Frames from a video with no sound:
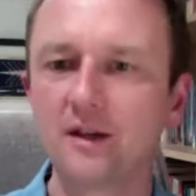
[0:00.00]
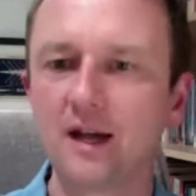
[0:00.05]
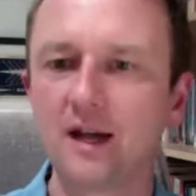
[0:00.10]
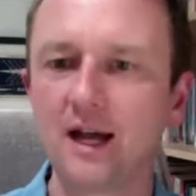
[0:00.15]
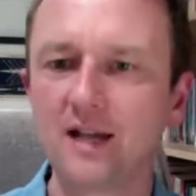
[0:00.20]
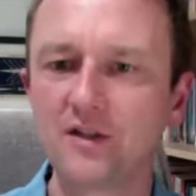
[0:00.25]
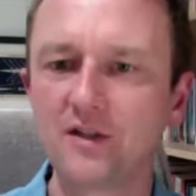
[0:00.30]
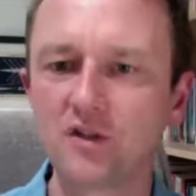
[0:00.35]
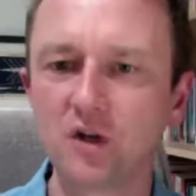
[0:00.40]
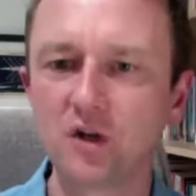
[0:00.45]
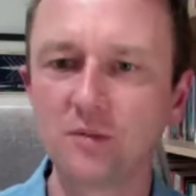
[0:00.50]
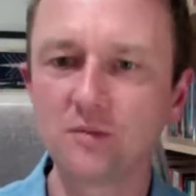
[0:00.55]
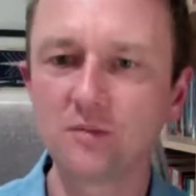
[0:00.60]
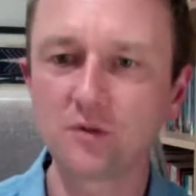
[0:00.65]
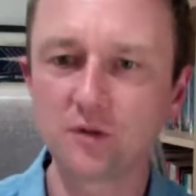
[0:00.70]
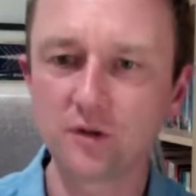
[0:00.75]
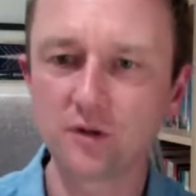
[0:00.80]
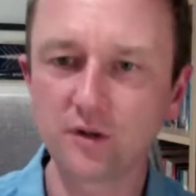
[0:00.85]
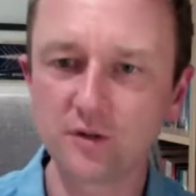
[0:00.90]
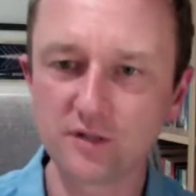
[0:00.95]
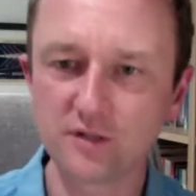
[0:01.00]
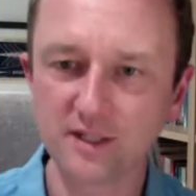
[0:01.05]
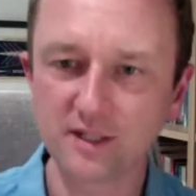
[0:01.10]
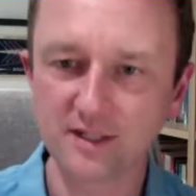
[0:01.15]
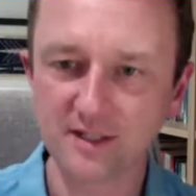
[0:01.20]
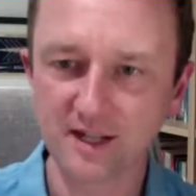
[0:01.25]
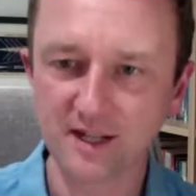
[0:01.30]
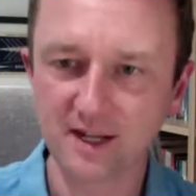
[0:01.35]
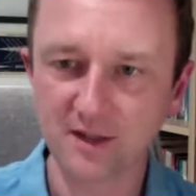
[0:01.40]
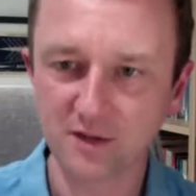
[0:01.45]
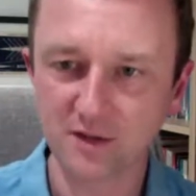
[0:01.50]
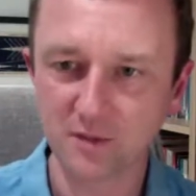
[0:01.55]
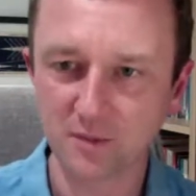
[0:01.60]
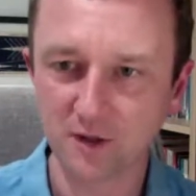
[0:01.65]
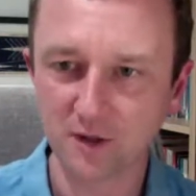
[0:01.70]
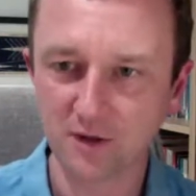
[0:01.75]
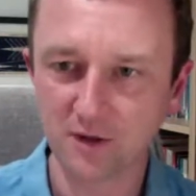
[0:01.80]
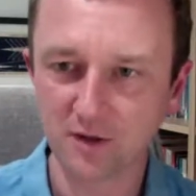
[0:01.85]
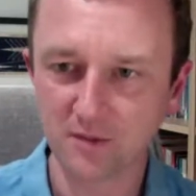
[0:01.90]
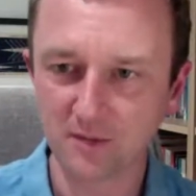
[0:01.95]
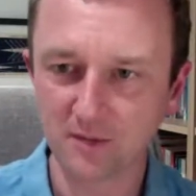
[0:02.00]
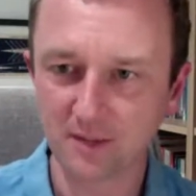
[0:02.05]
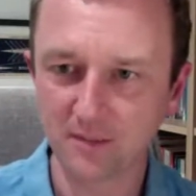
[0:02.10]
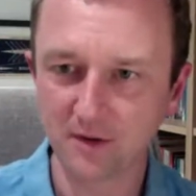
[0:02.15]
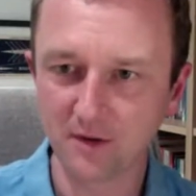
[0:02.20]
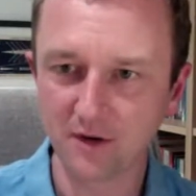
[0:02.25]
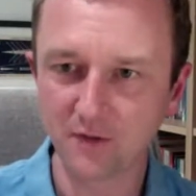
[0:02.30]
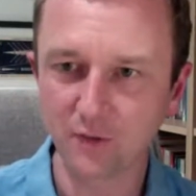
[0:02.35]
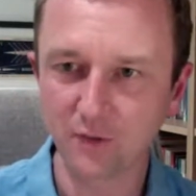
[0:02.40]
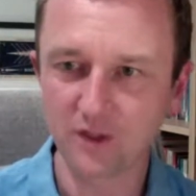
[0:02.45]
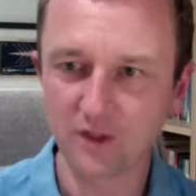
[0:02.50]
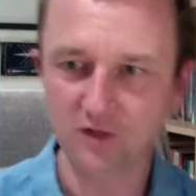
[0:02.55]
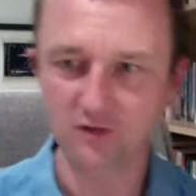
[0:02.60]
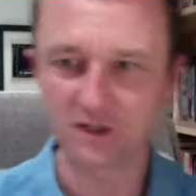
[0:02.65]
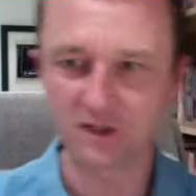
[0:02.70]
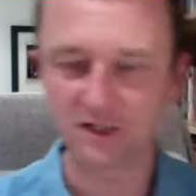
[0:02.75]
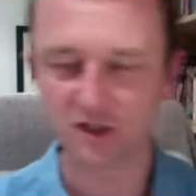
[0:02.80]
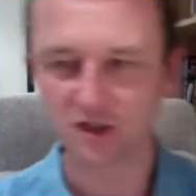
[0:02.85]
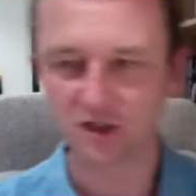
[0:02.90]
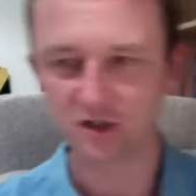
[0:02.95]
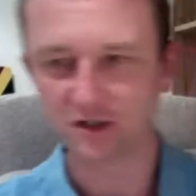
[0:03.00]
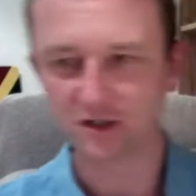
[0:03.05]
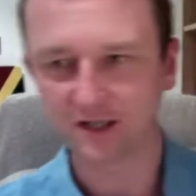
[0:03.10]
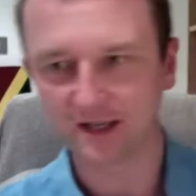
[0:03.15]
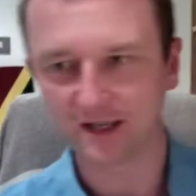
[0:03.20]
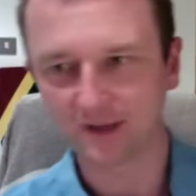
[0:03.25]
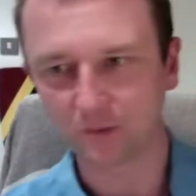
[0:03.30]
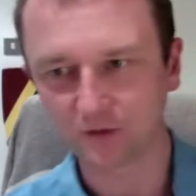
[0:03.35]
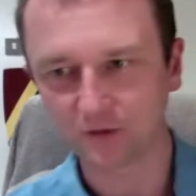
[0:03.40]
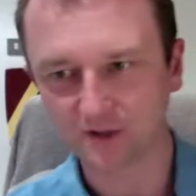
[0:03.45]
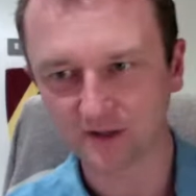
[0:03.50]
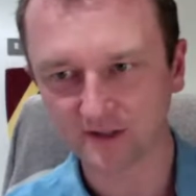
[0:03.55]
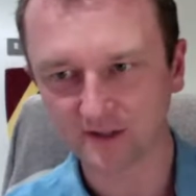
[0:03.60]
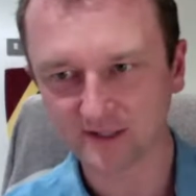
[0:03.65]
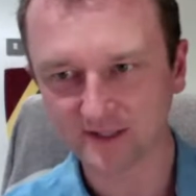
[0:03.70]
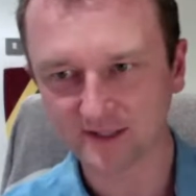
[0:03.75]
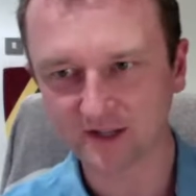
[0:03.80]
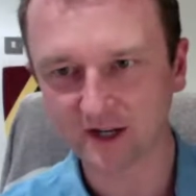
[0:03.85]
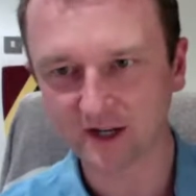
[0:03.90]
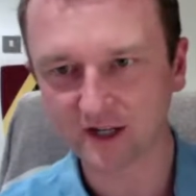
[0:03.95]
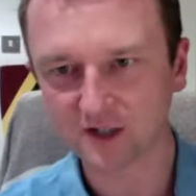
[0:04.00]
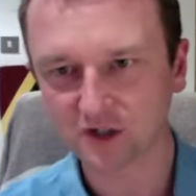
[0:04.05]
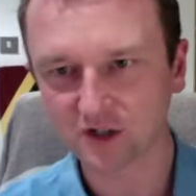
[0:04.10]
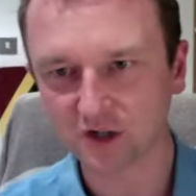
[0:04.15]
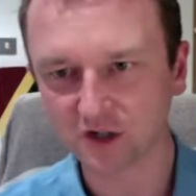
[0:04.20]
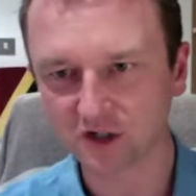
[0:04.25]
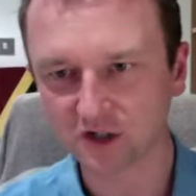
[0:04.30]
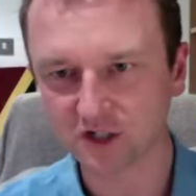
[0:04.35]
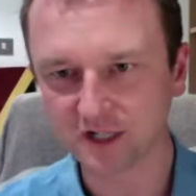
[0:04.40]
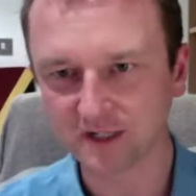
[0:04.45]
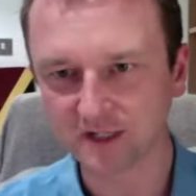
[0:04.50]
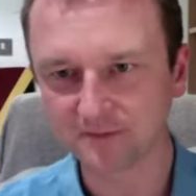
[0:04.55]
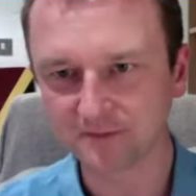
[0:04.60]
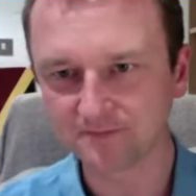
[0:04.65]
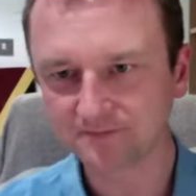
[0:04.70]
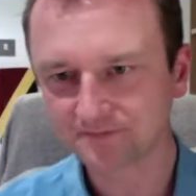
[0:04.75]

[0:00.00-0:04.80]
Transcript: And Tom Cruise is an outspoken member of which religion? It was Scientology.